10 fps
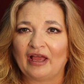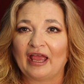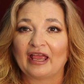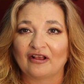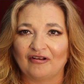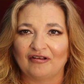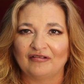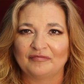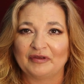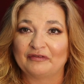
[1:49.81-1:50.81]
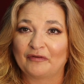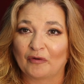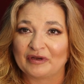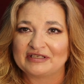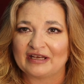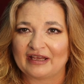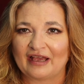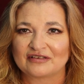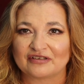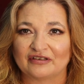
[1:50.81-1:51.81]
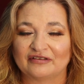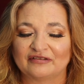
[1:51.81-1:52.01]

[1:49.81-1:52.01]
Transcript: angle before we take action.